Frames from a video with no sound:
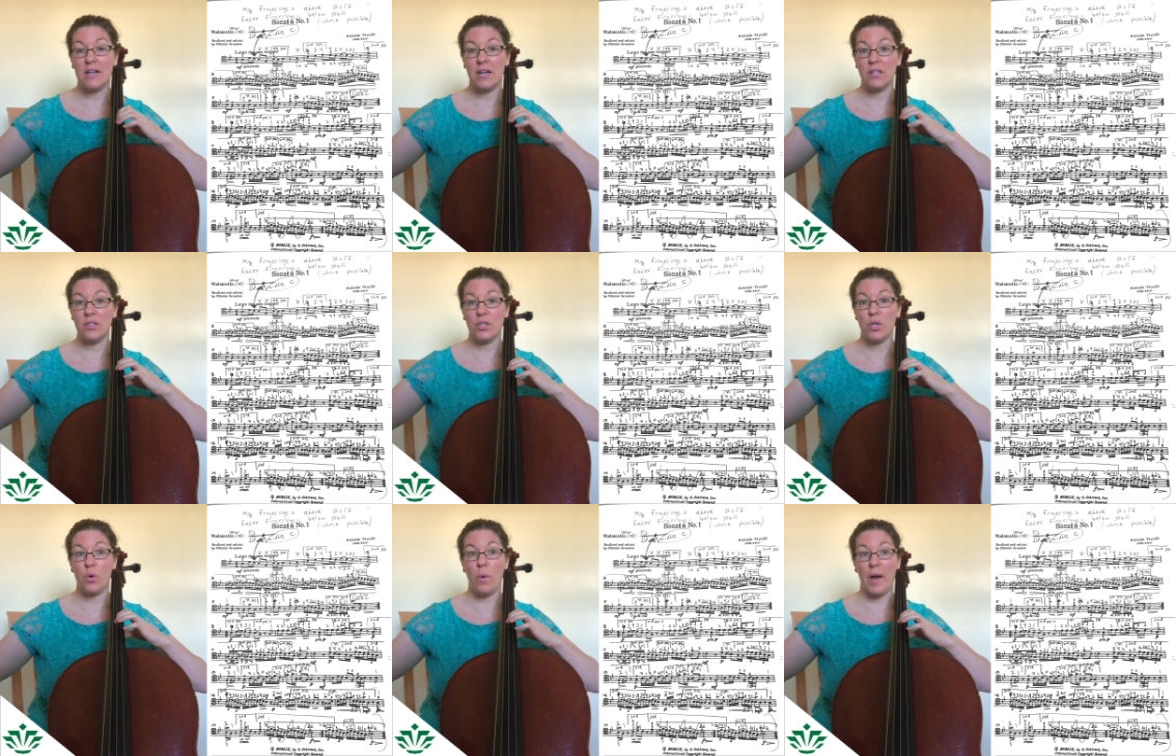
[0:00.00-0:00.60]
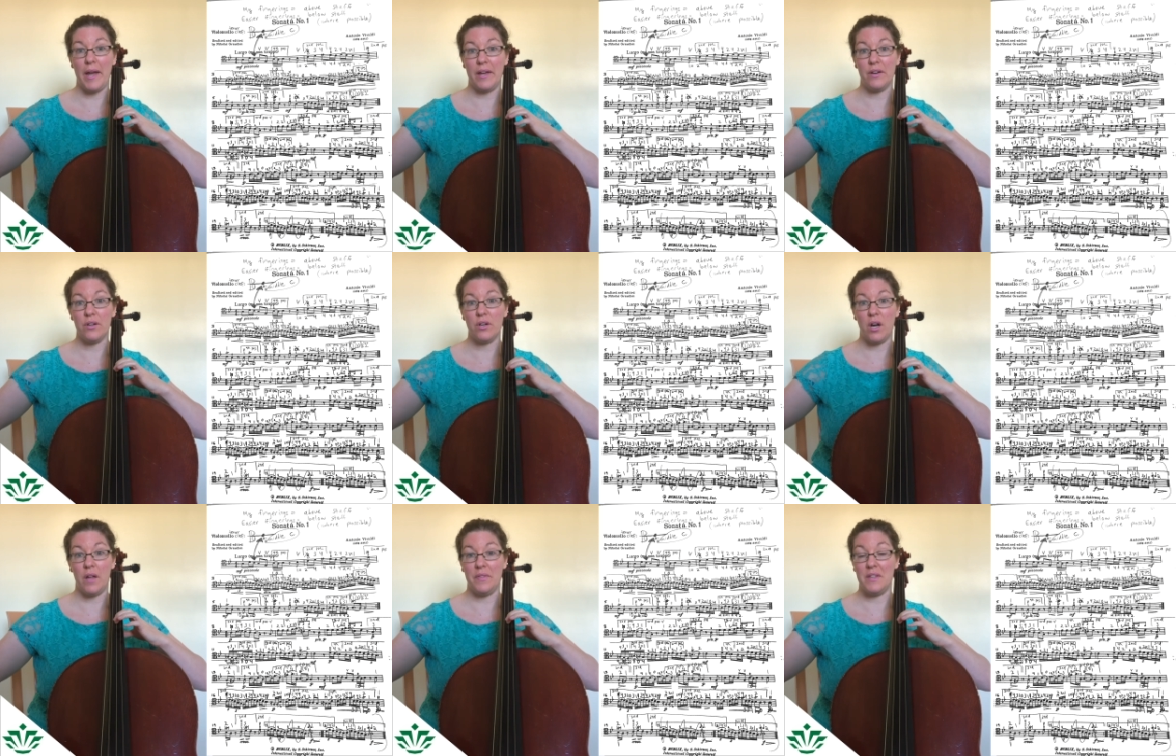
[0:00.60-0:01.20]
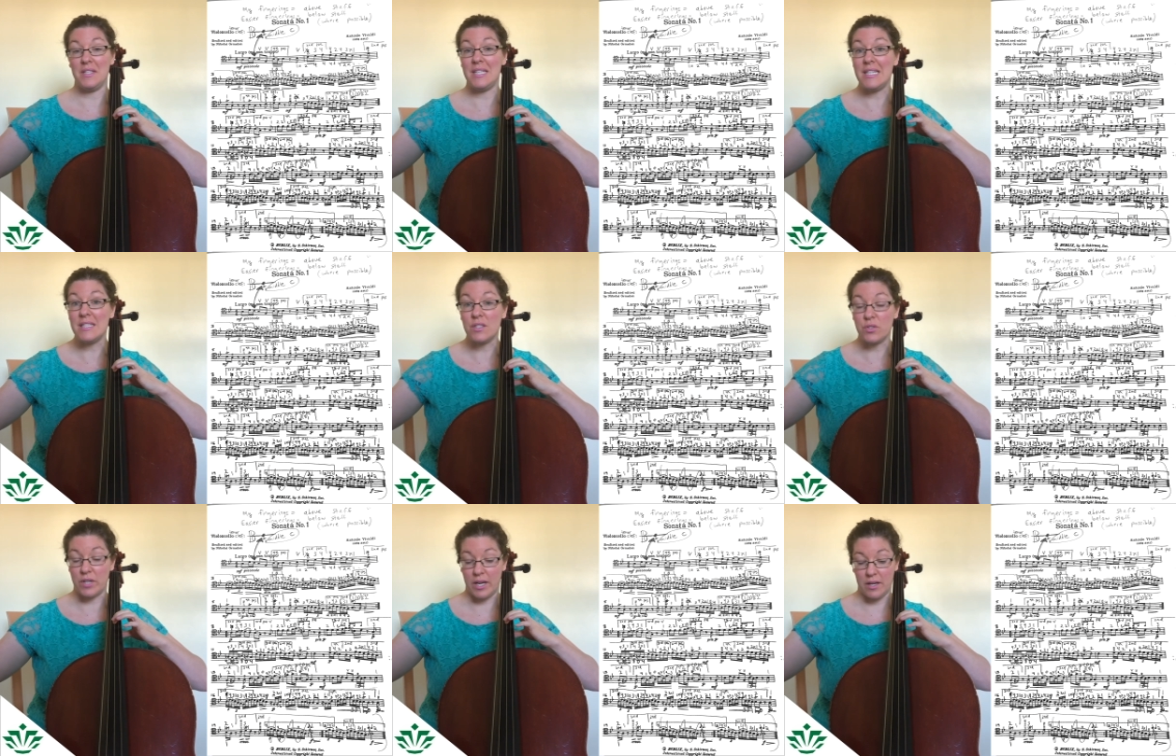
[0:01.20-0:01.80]
color quieter on the D
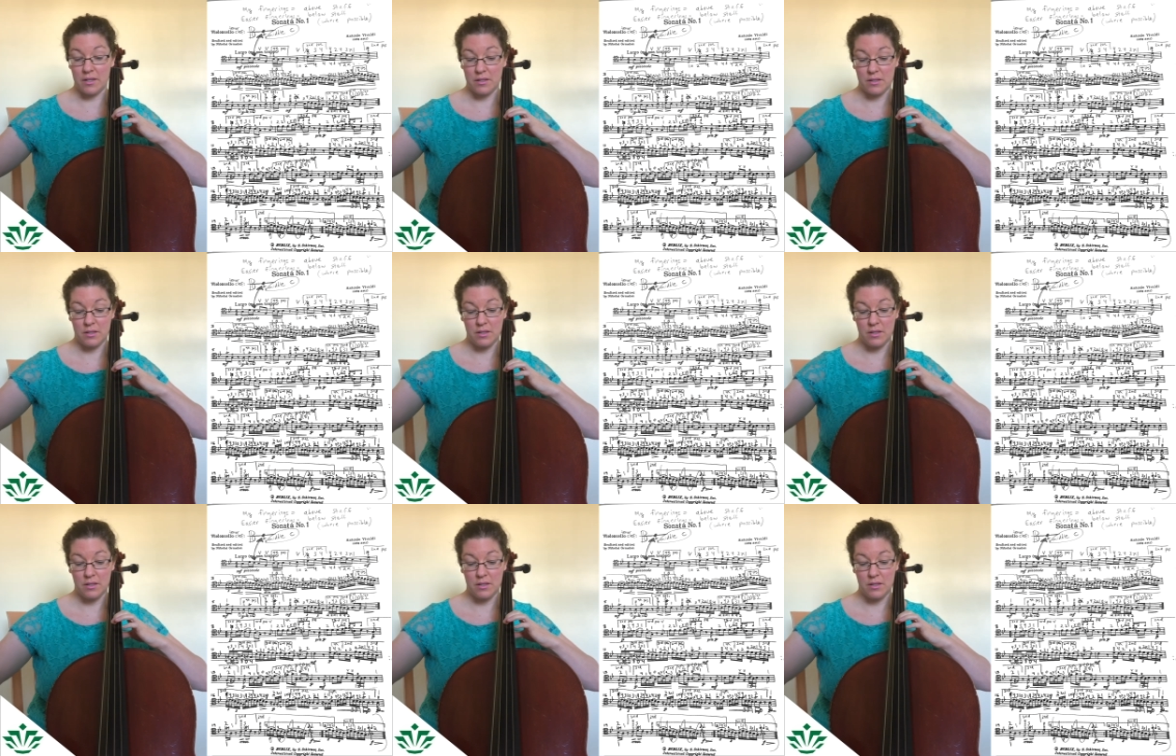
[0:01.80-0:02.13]
string,